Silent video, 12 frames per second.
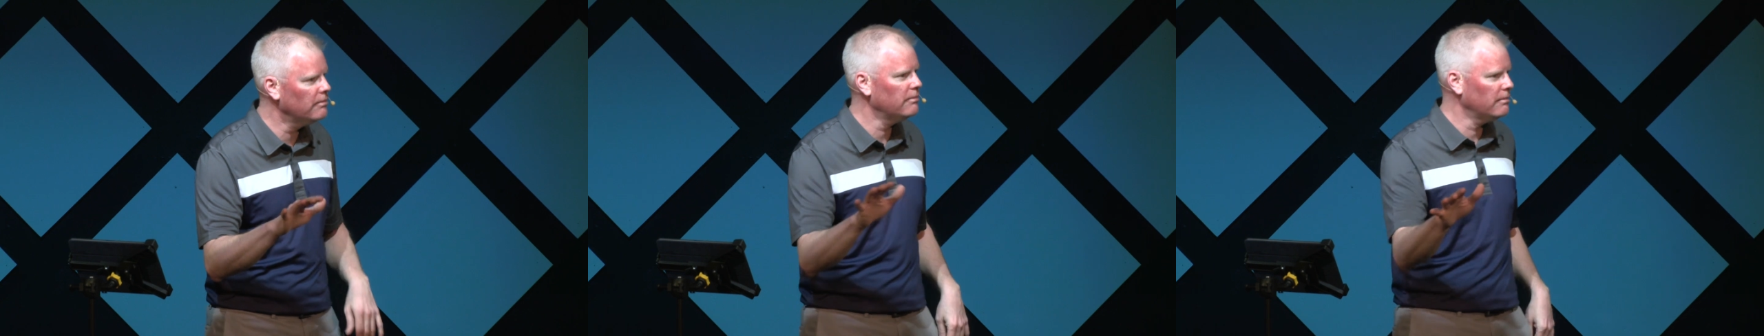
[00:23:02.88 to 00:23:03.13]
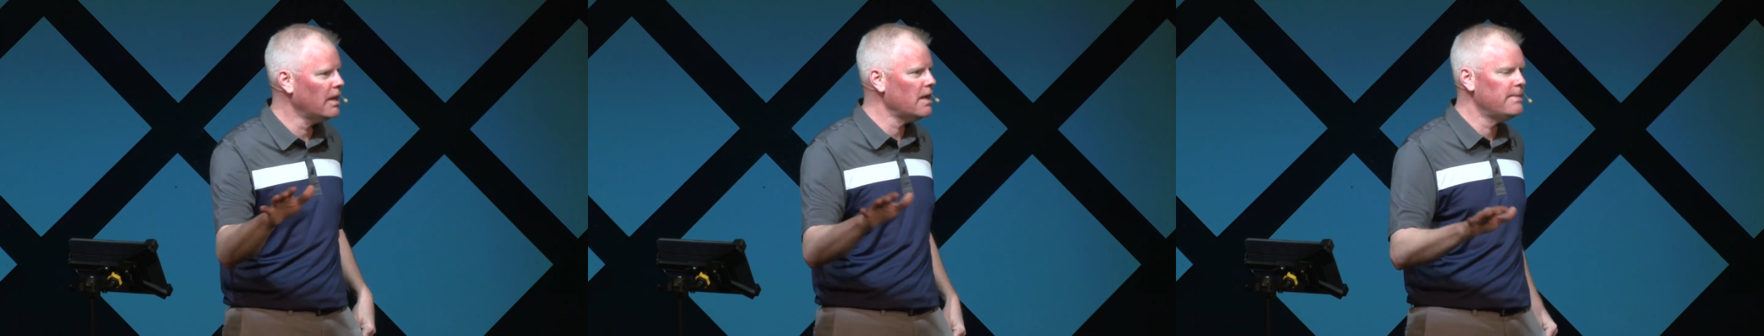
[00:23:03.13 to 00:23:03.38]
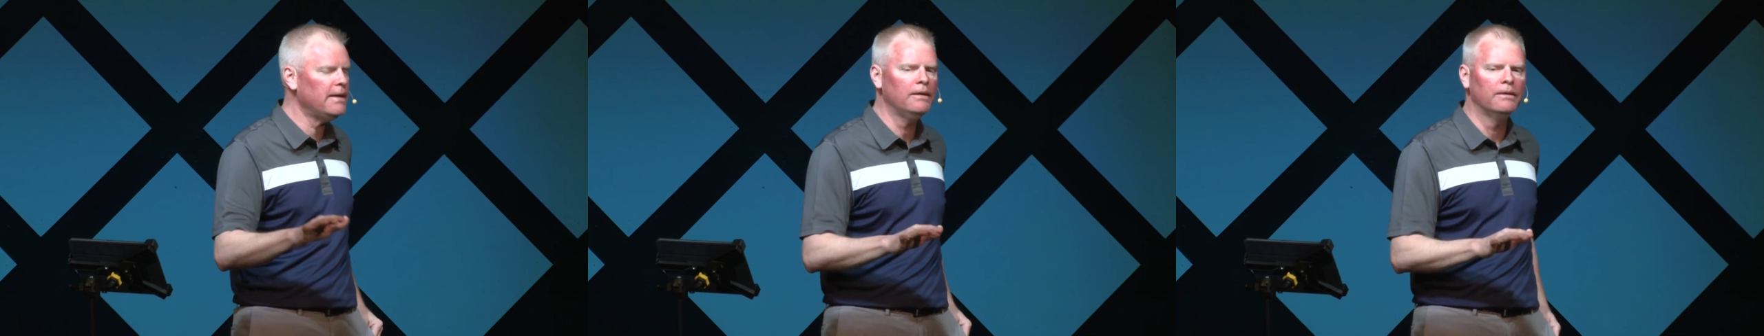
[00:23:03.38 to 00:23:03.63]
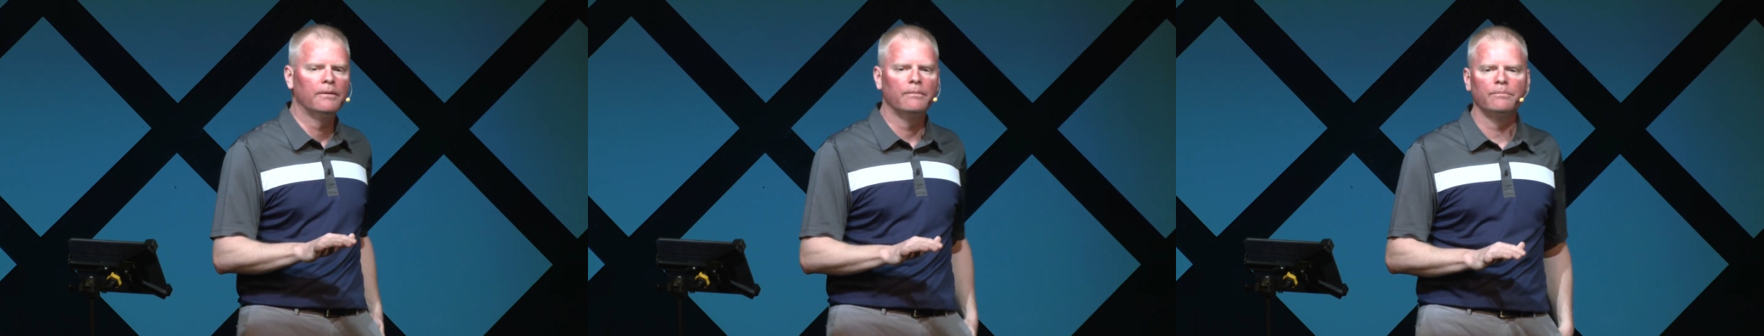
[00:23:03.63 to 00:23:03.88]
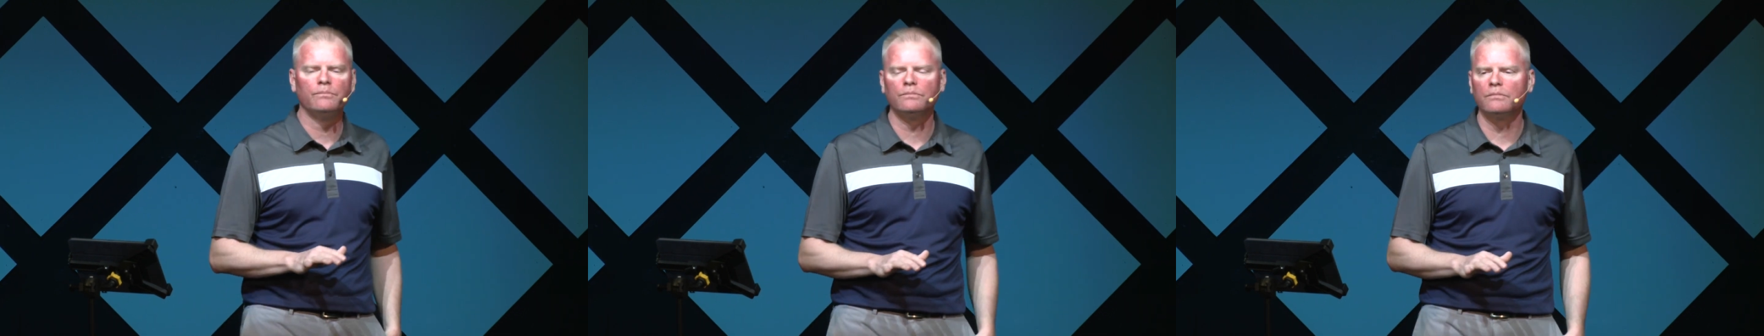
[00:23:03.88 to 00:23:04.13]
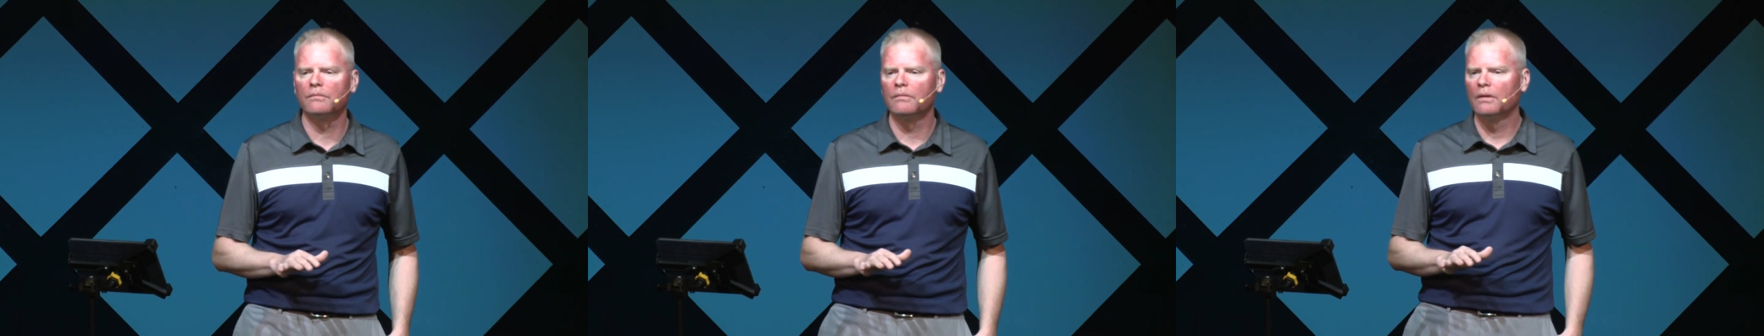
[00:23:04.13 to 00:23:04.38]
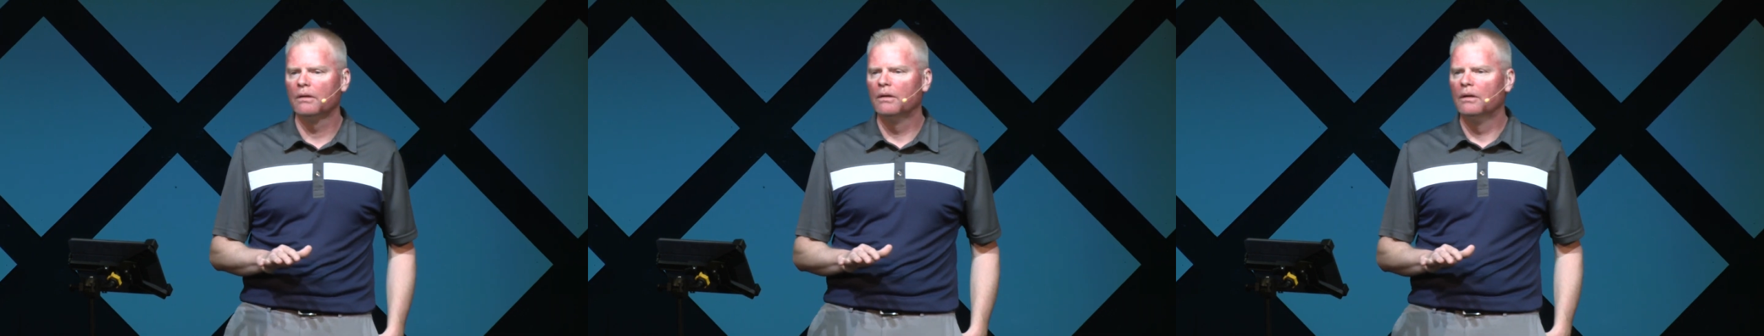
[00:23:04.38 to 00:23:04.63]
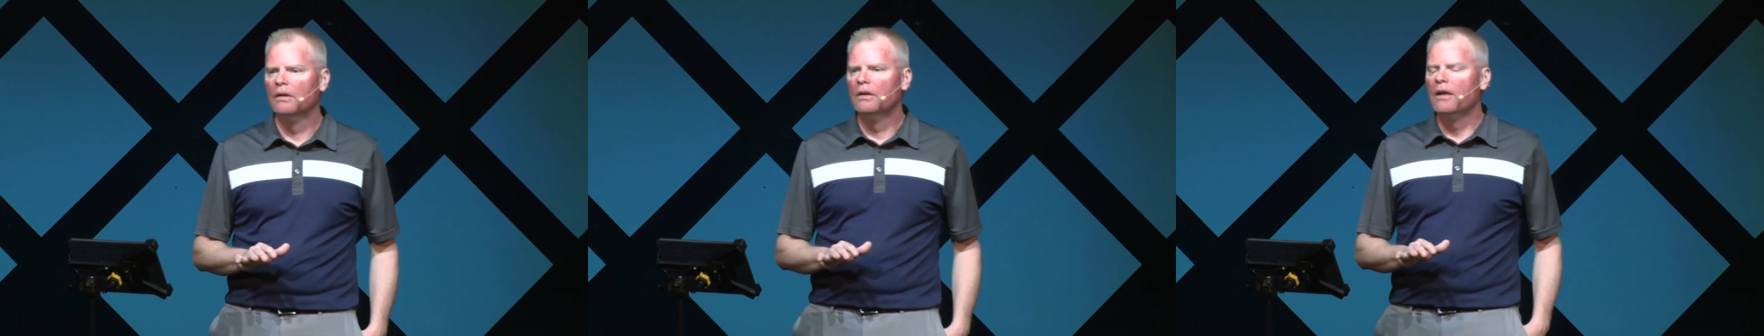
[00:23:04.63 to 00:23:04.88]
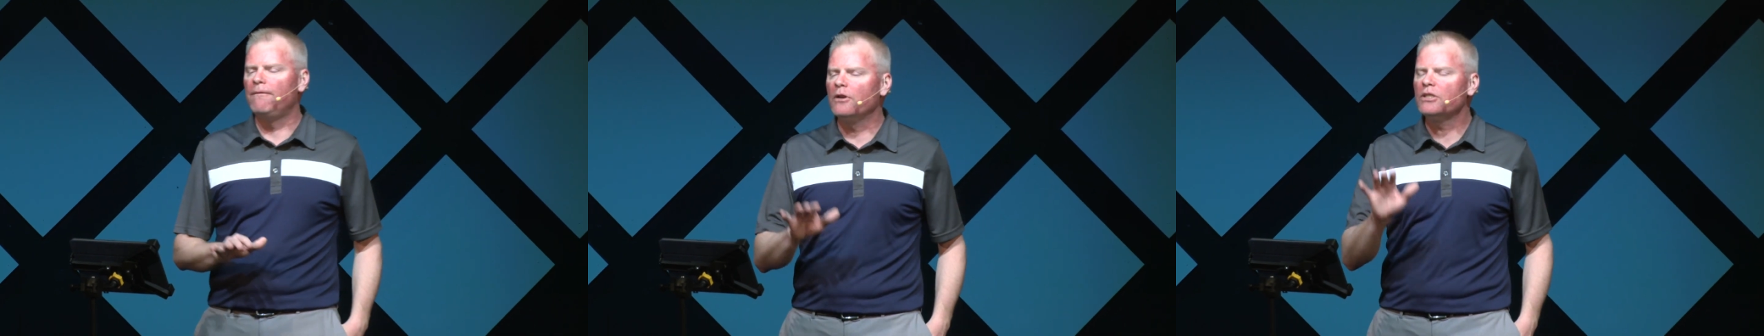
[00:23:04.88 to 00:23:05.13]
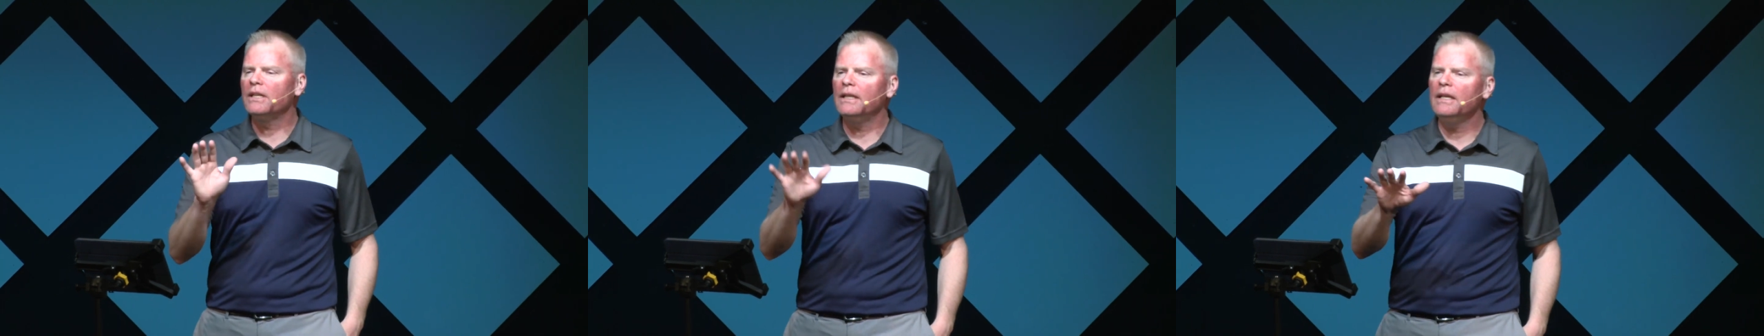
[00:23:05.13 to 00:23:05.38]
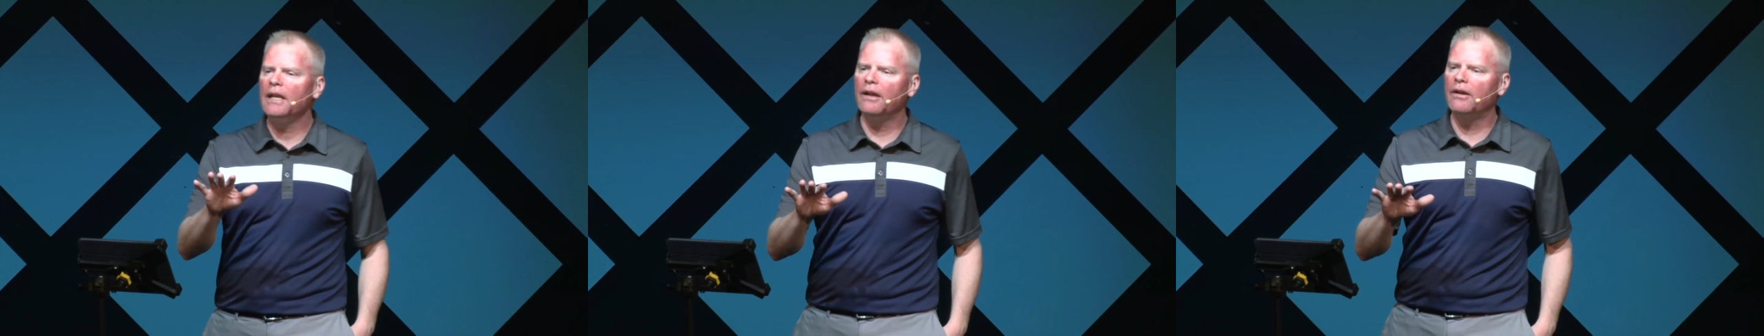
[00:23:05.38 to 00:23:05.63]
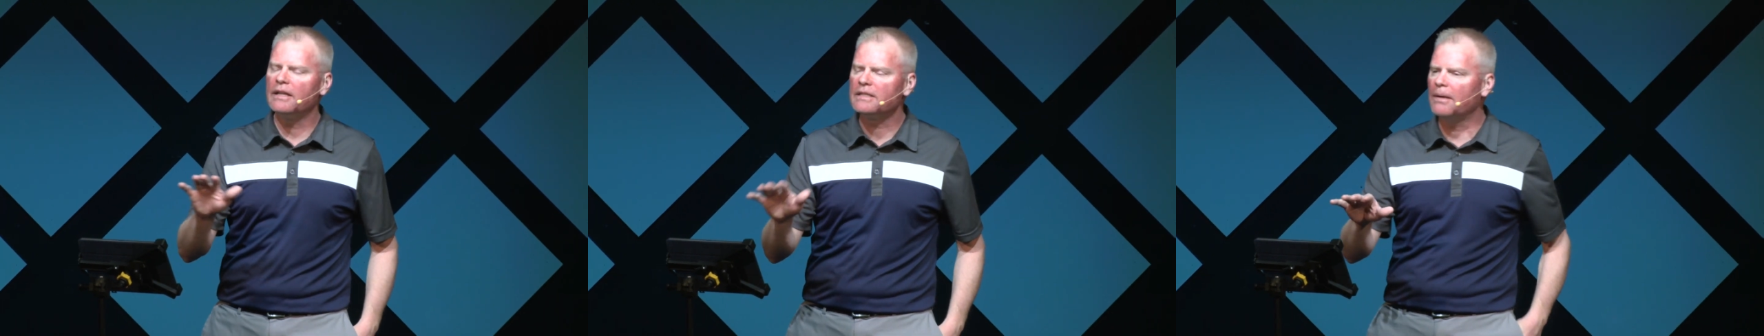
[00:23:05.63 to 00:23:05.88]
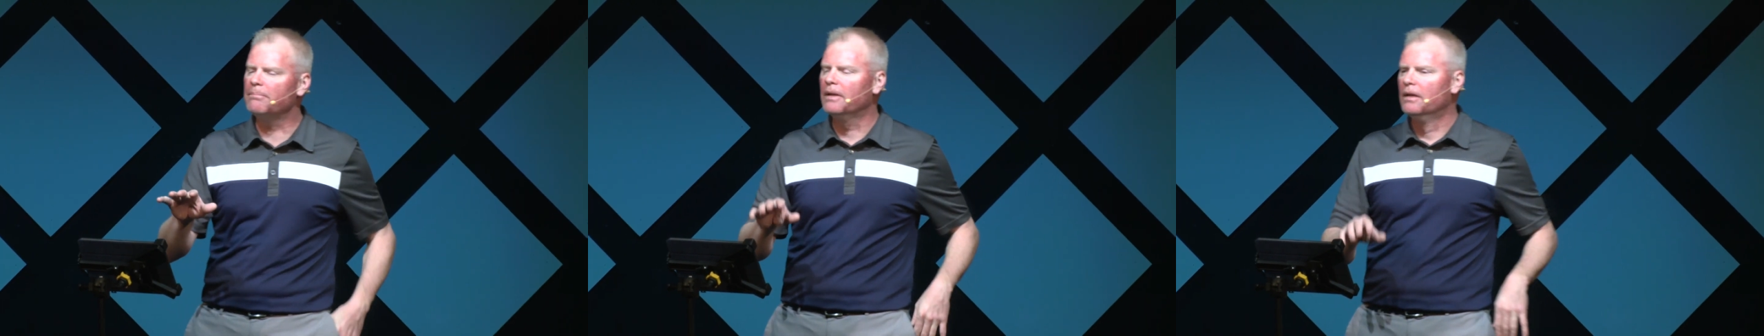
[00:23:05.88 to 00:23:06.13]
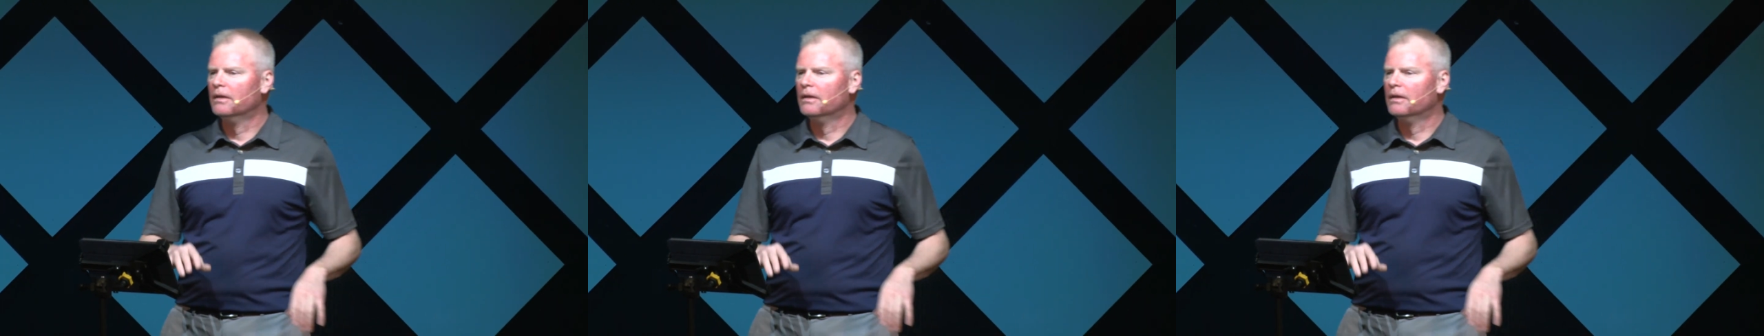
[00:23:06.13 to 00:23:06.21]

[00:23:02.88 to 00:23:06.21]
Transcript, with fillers: maybe? If you're sitting here and as I'm